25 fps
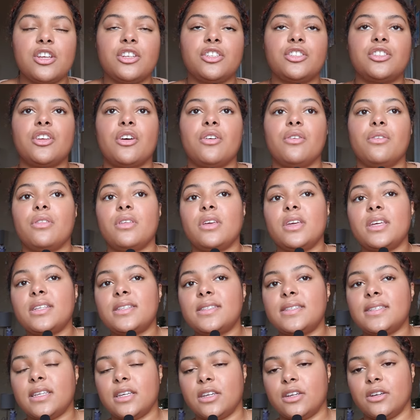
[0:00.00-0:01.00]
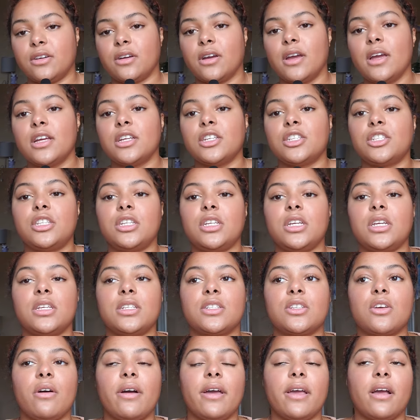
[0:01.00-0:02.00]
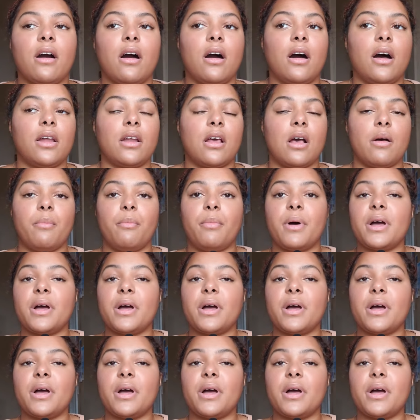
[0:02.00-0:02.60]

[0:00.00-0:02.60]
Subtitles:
So this year, she is going on a